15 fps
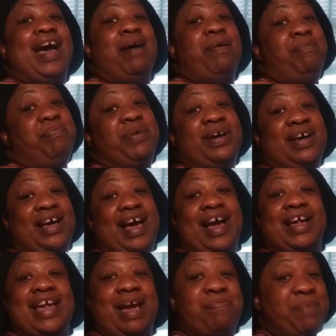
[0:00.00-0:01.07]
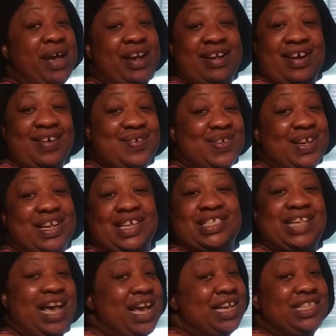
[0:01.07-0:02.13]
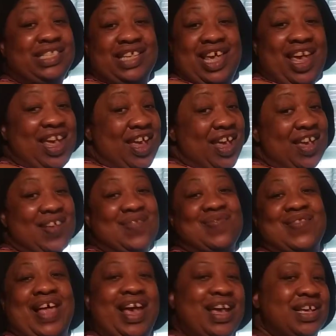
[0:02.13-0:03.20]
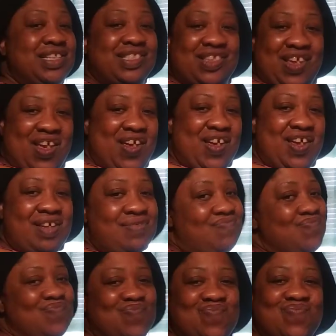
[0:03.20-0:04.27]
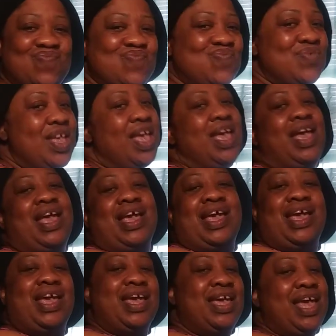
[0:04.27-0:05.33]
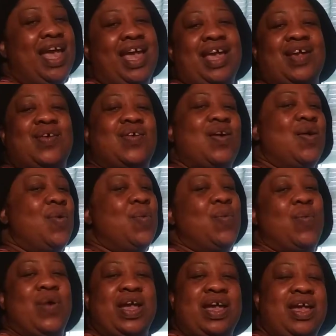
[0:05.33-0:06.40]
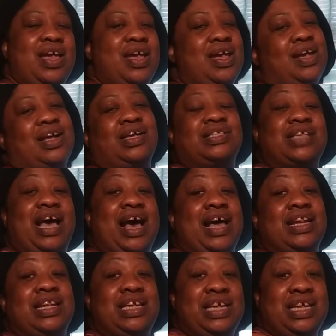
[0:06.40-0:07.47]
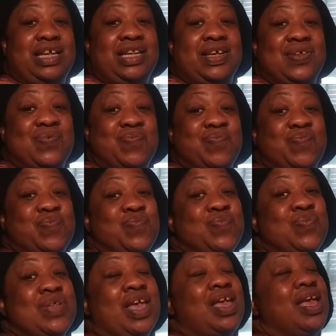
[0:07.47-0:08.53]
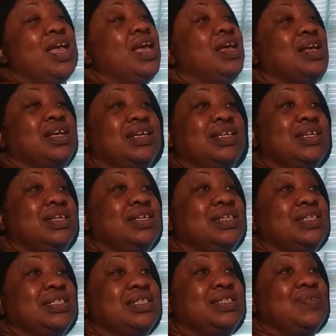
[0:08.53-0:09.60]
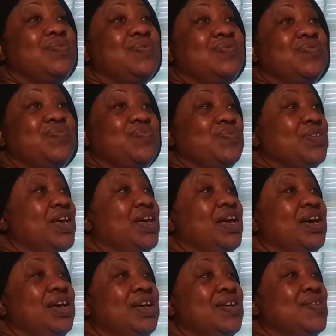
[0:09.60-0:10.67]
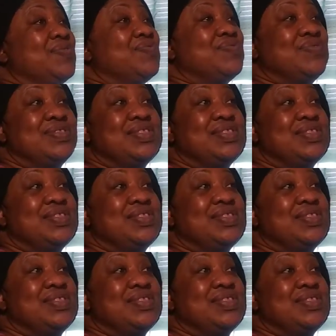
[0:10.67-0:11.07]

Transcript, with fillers: but I got back on it because I ain't scared. I ain't scared. Mm-mm. It ain't going to win because I need it. Because um,